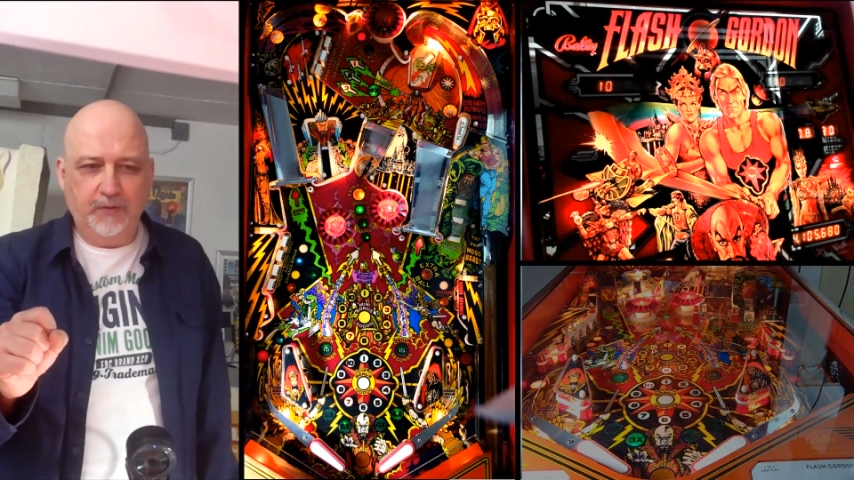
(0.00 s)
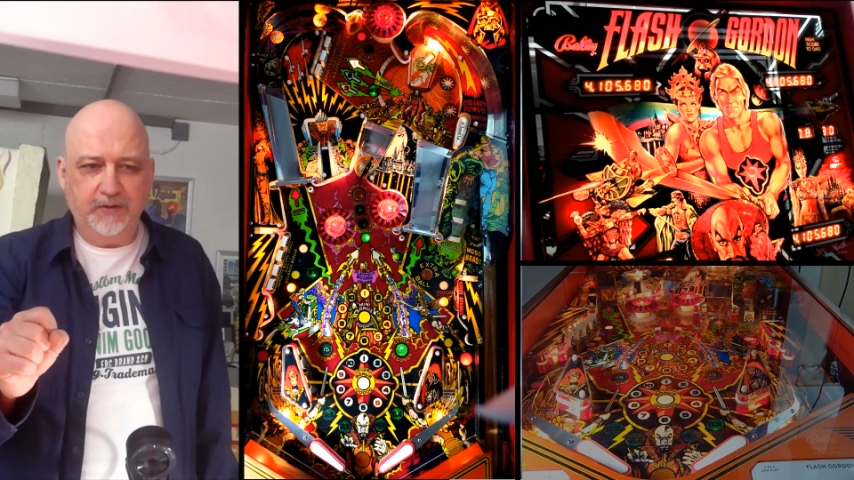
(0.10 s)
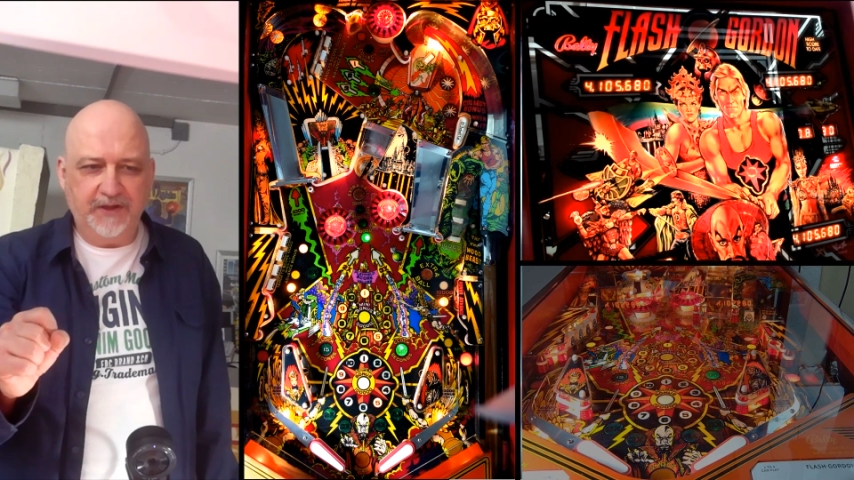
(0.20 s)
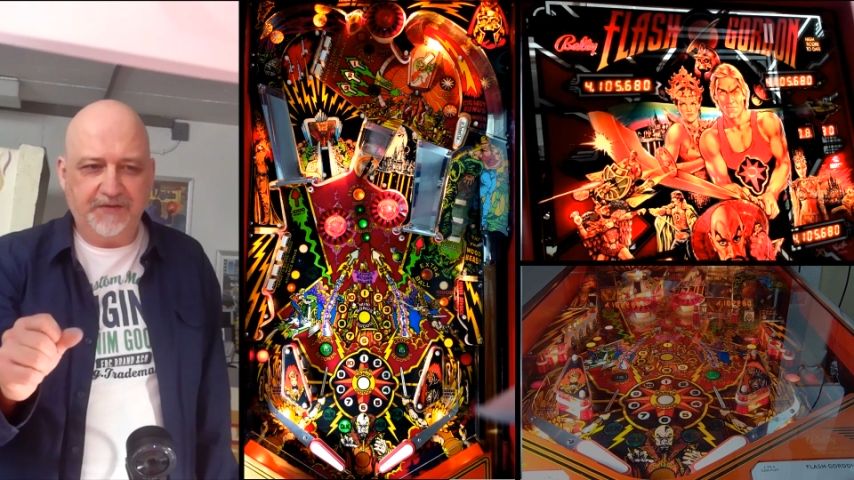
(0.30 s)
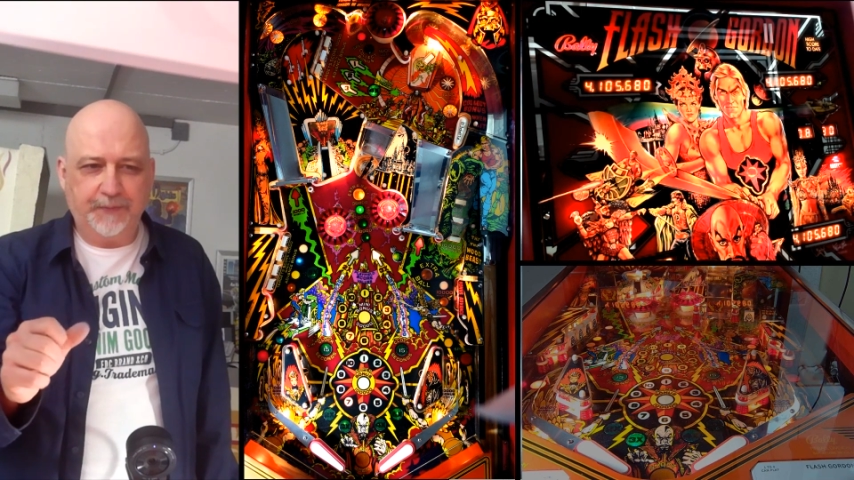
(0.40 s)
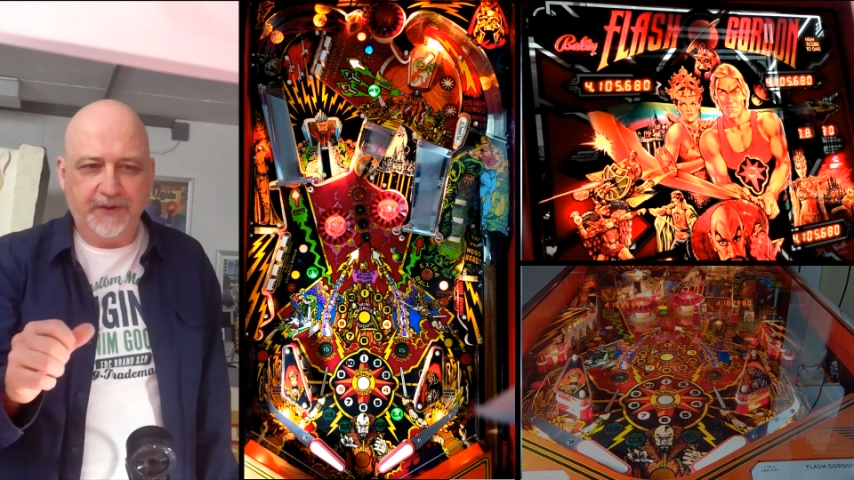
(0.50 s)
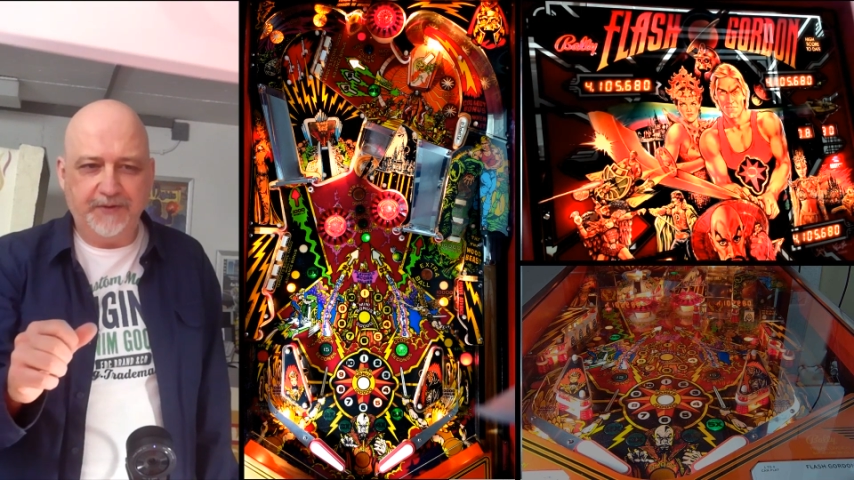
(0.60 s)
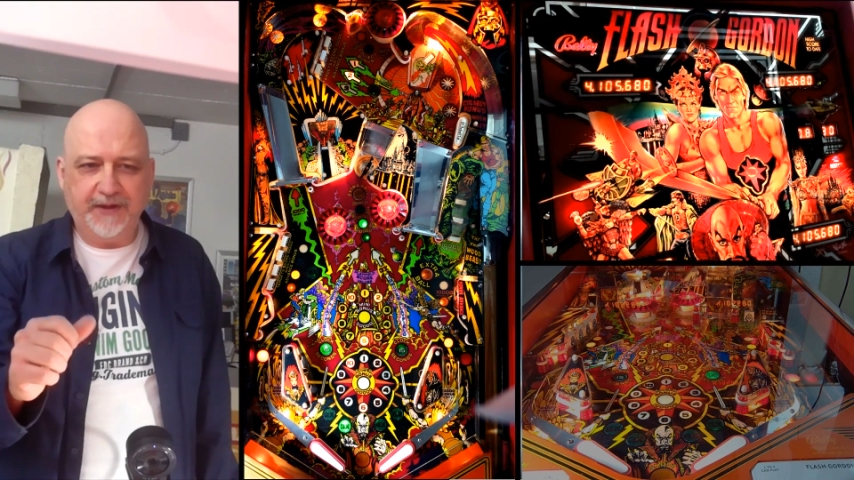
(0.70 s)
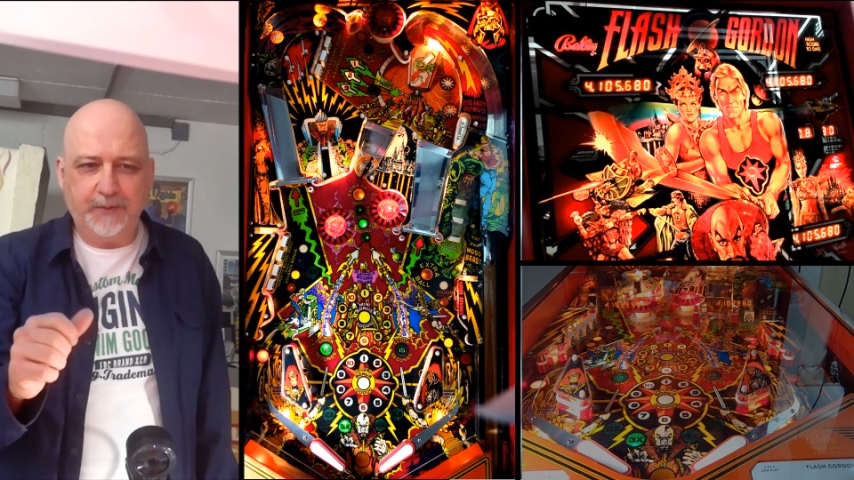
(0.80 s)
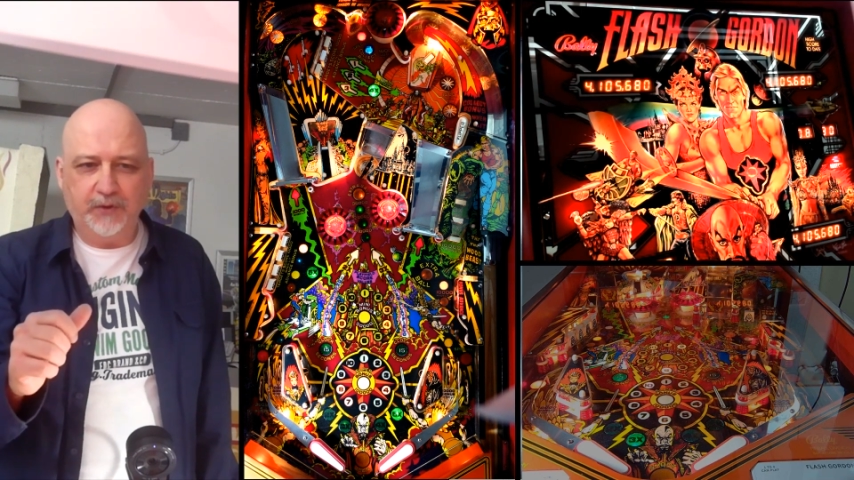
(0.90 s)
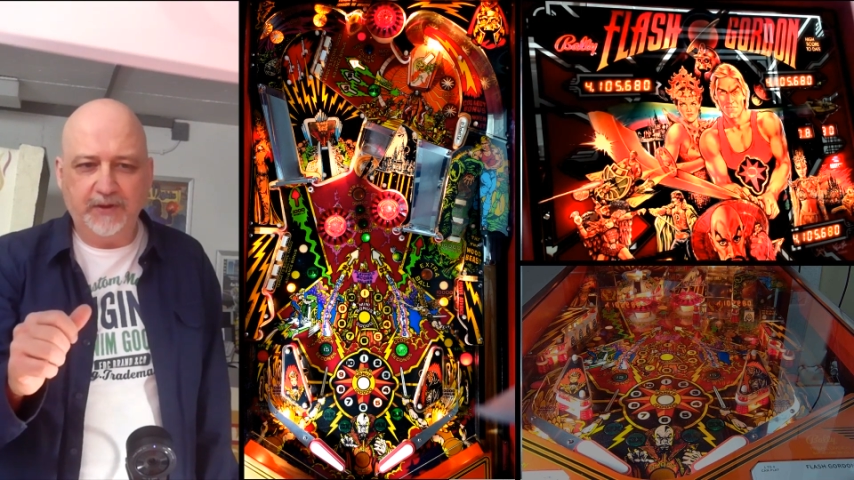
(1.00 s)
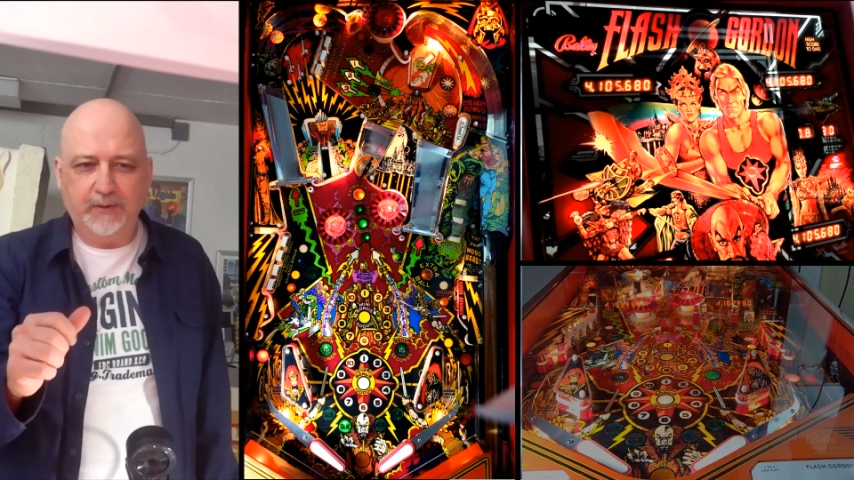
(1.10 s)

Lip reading: let's try to get one